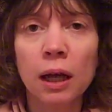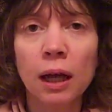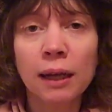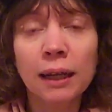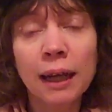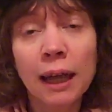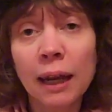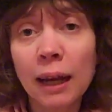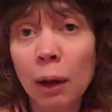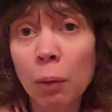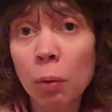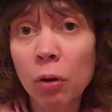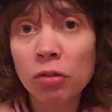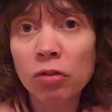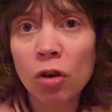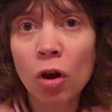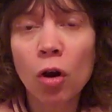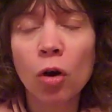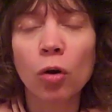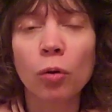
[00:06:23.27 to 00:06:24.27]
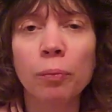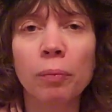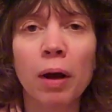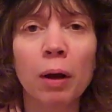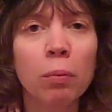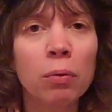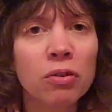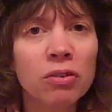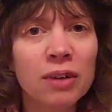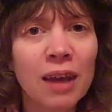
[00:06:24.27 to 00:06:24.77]
And again, I was home.
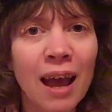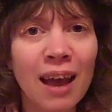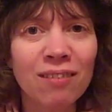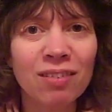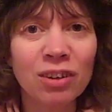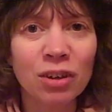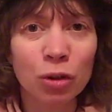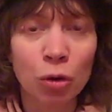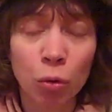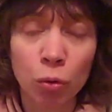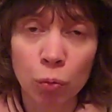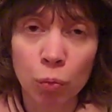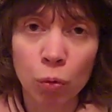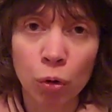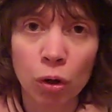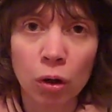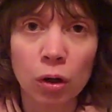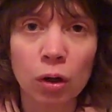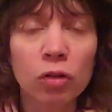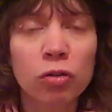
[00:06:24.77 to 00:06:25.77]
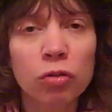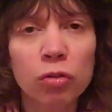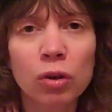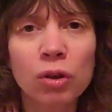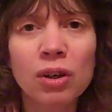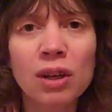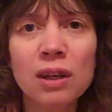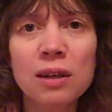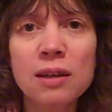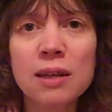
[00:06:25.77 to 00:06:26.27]
I wasn't having to go to work. So
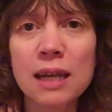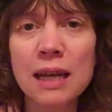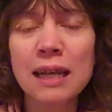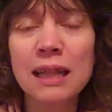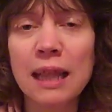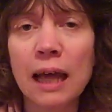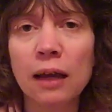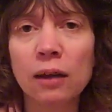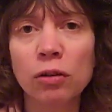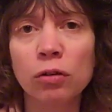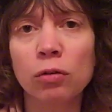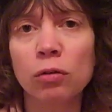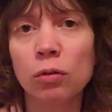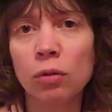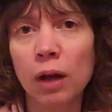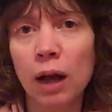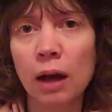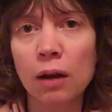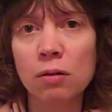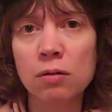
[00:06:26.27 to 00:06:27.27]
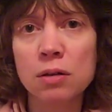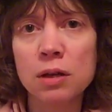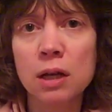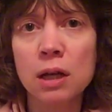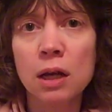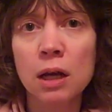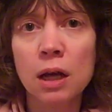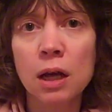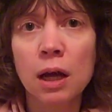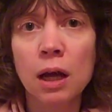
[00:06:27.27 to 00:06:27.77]
you need to take that into account
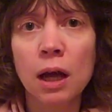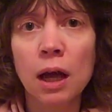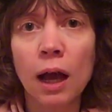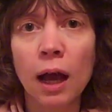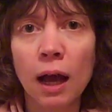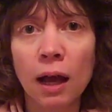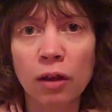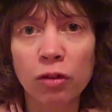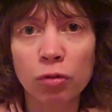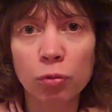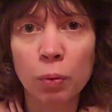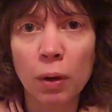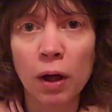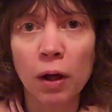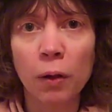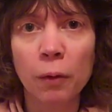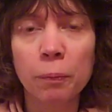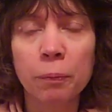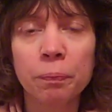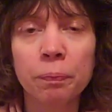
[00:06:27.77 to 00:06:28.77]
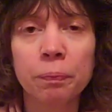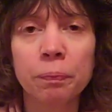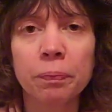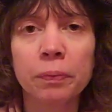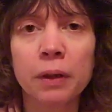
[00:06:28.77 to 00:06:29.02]
as well.